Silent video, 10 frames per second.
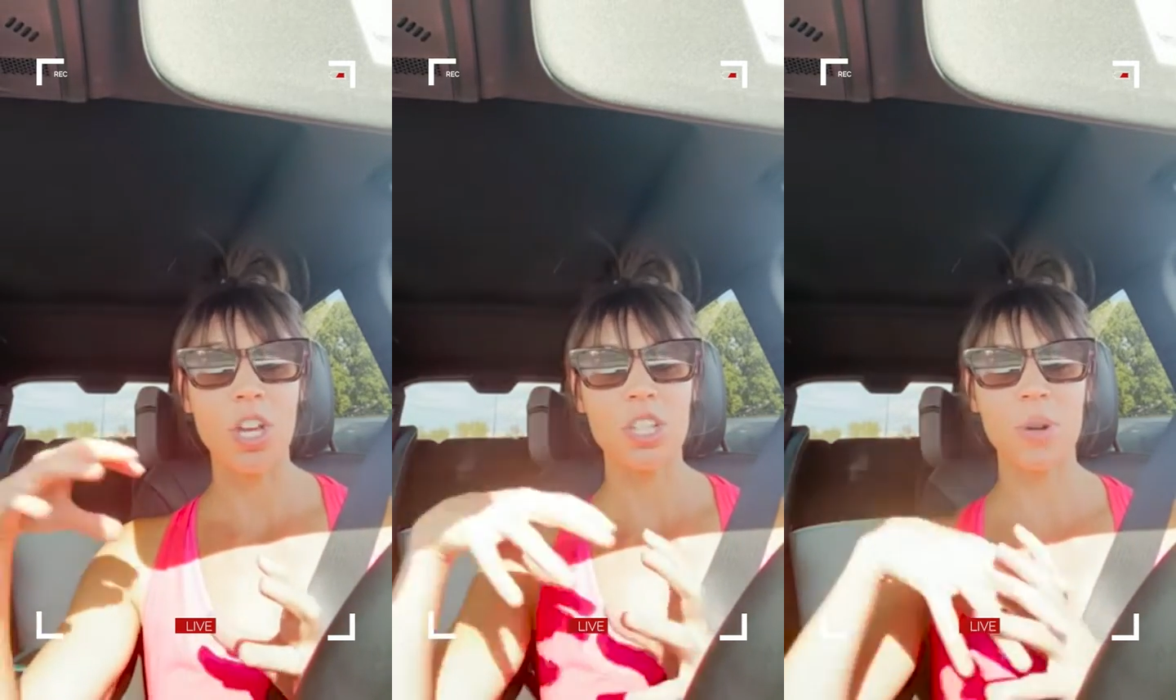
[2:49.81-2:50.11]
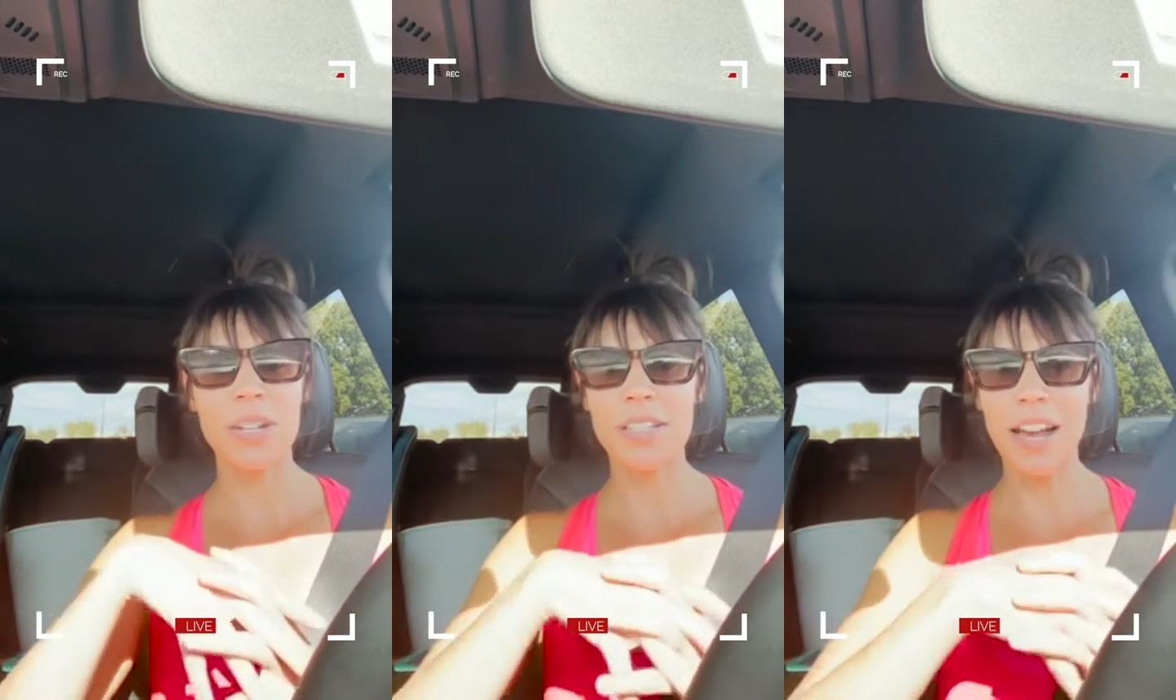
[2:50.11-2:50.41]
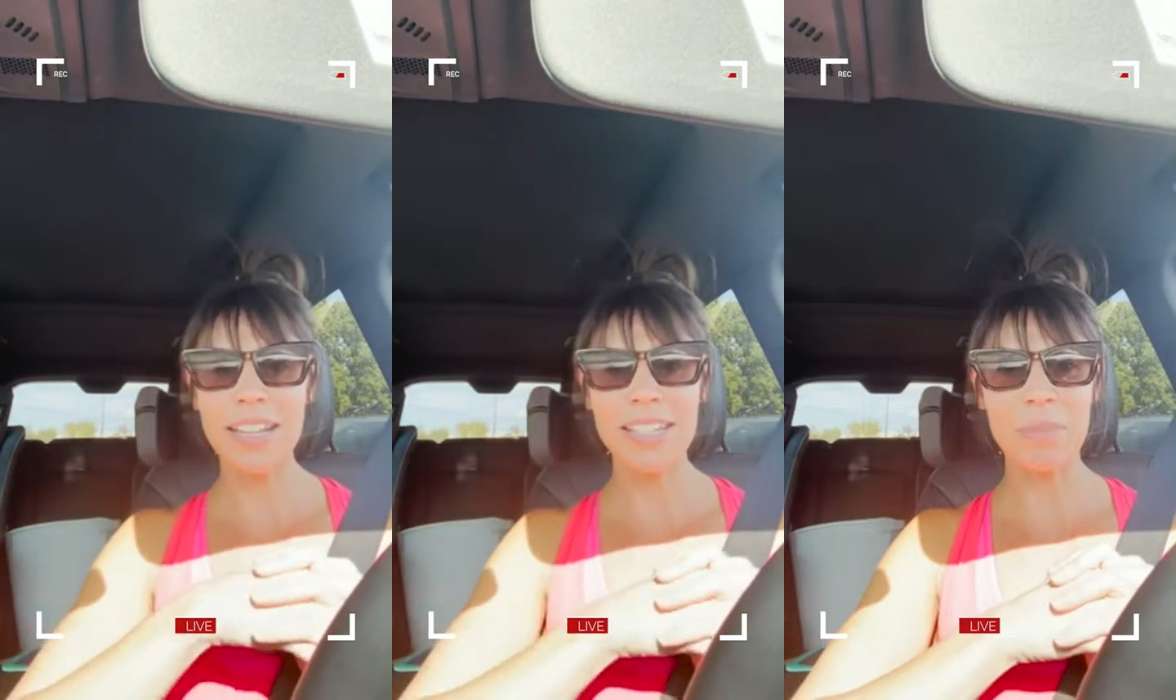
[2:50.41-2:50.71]
So it's
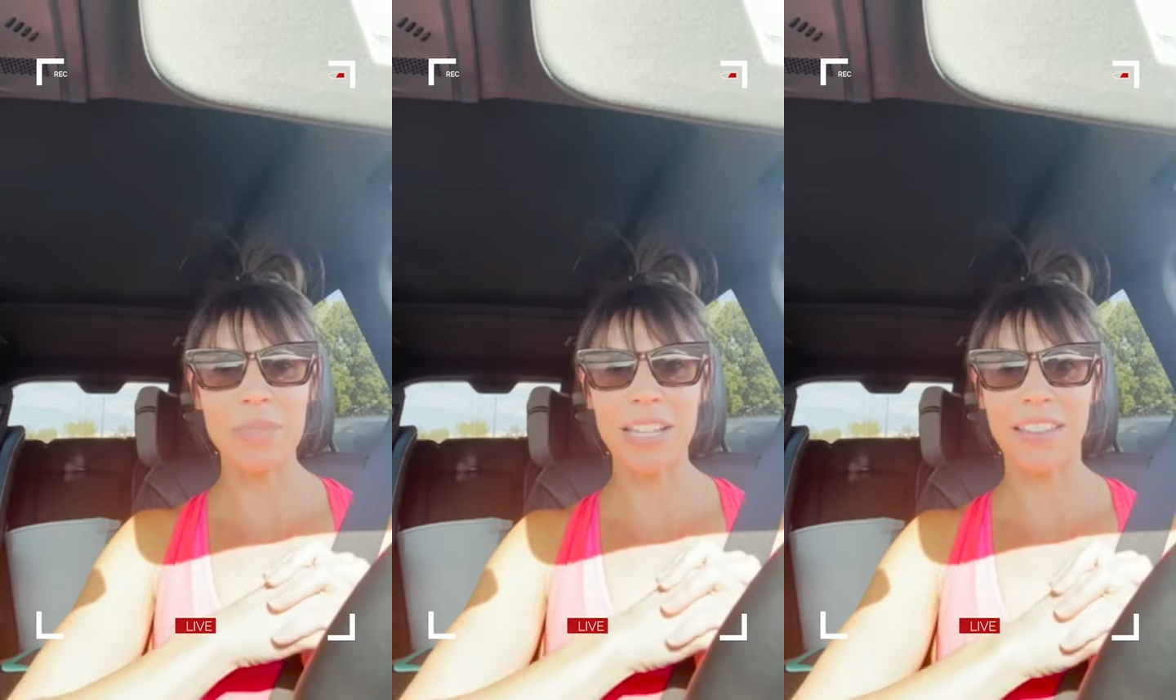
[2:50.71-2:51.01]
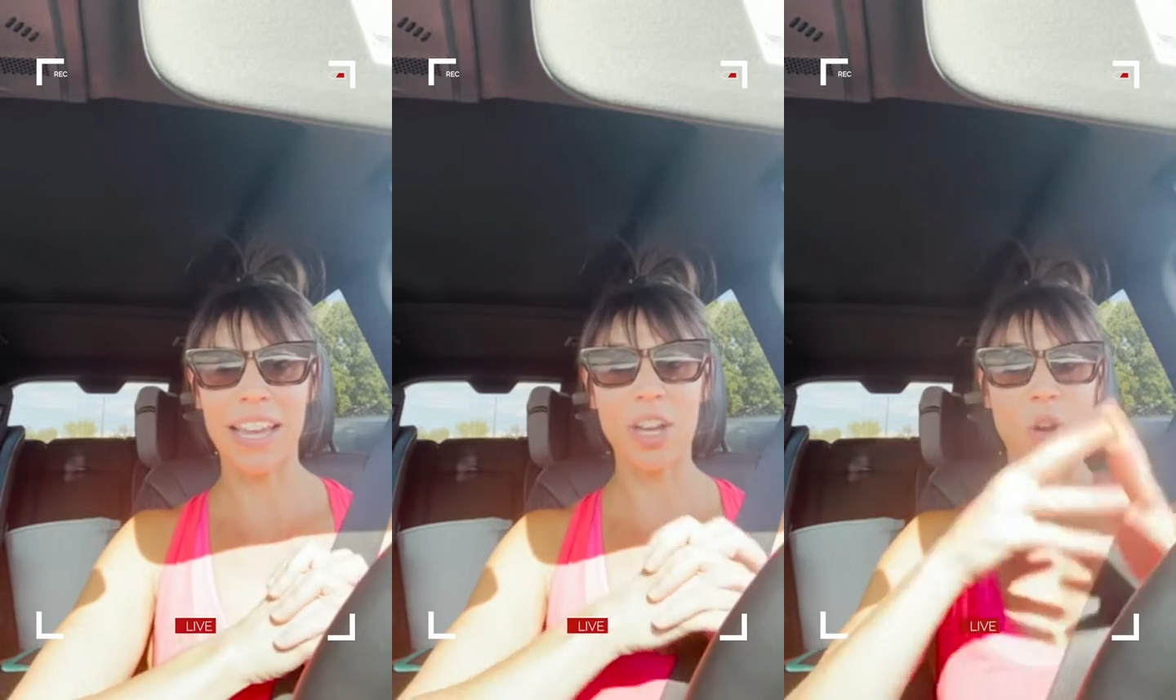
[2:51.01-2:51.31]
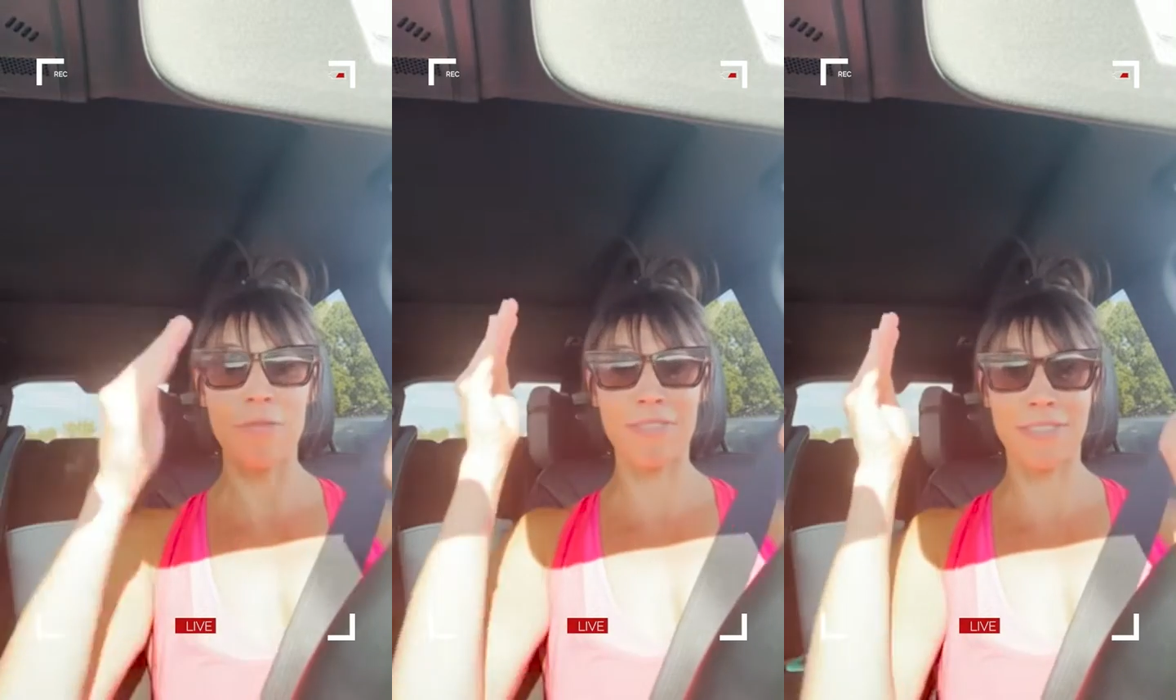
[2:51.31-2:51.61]
not something like,
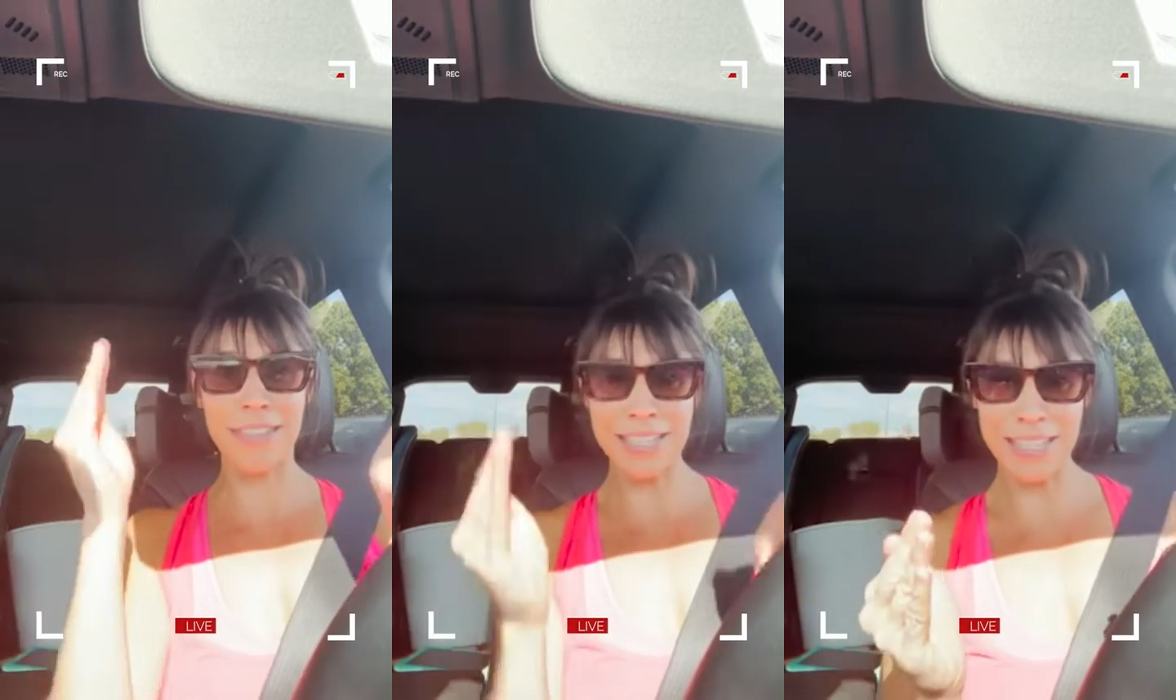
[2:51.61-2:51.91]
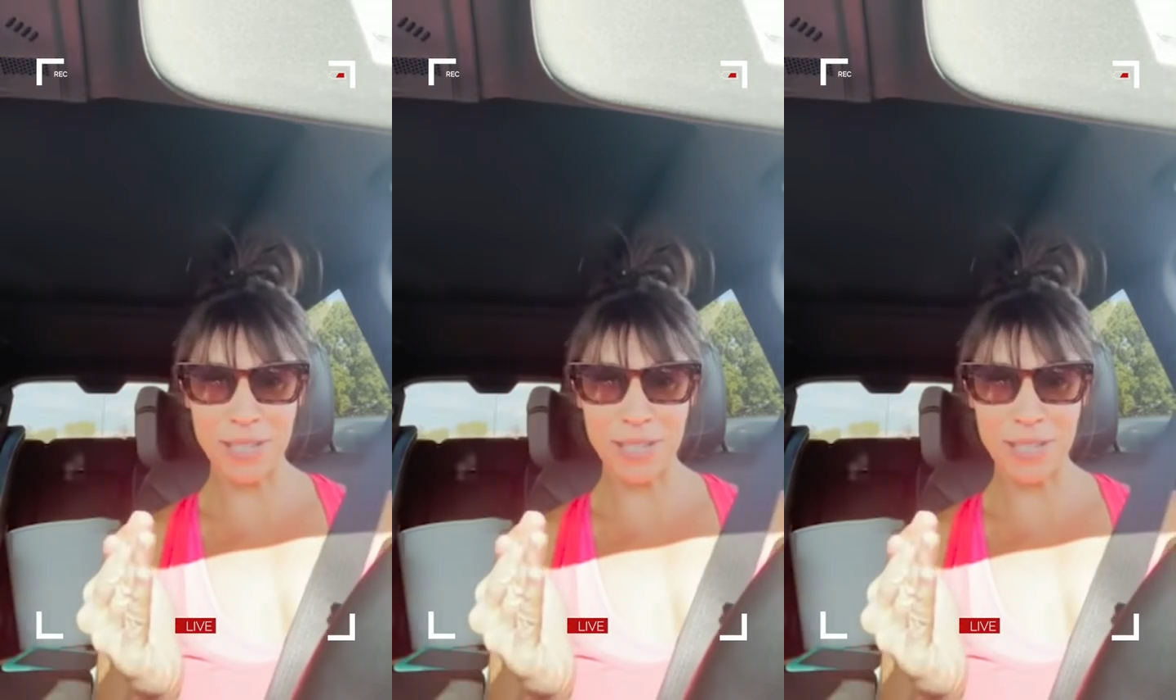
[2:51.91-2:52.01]
this